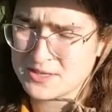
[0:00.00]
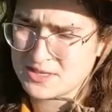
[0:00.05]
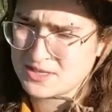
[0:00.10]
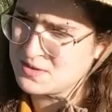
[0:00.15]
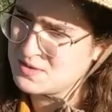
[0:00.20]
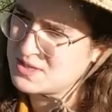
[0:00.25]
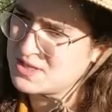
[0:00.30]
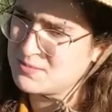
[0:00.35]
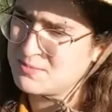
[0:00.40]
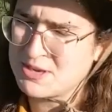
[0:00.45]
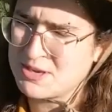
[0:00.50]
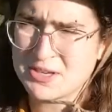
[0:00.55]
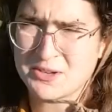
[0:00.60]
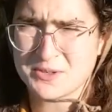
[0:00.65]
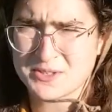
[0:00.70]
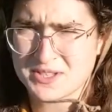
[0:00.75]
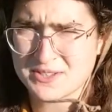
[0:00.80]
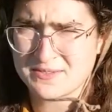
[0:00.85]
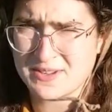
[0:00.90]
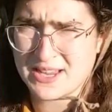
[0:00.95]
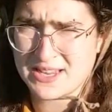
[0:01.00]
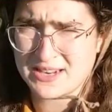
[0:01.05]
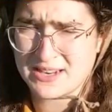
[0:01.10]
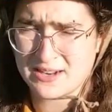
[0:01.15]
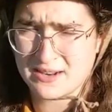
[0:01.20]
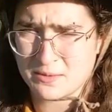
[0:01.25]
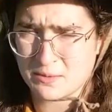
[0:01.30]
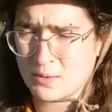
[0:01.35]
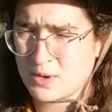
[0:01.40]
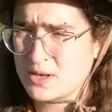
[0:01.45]
It used to be cultivated.
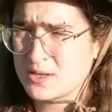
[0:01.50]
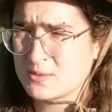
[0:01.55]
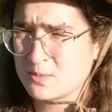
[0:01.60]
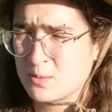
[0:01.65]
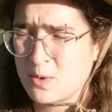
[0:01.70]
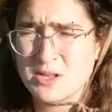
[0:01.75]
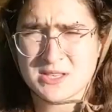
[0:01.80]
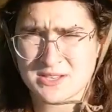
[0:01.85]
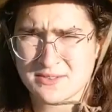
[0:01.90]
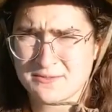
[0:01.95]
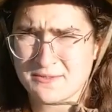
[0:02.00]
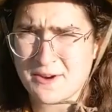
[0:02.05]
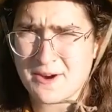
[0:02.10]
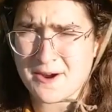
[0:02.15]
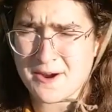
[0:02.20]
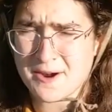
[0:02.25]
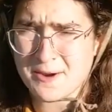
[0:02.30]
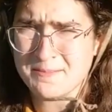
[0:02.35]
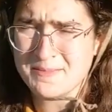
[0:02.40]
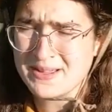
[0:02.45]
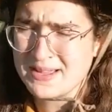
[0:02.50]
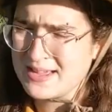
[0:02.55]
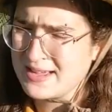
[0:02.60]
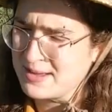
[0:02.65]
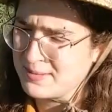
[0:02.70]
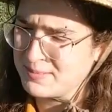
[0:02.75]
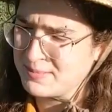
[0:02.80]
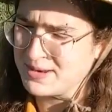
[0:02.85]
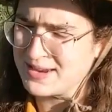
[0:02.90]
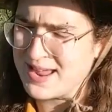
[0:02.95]
It was once a farm,
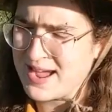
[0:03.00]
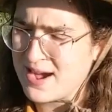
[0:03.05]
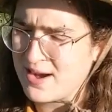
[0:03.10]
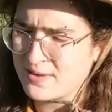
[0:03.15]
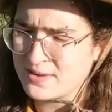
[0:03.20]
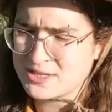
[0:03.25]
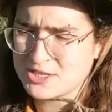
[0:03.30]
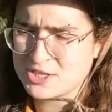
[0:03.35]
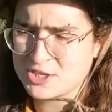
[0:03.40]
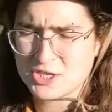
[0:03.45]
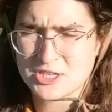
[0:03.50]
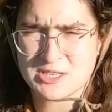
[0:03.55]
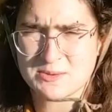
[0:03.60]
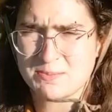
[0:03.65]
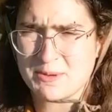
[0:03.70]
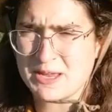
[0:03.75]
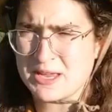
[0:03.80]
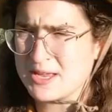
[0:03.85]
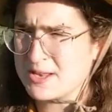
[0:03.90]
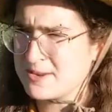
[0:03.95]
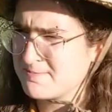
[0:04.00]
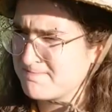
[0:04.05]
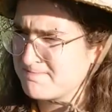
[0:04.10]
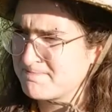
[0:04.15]
but now it's just been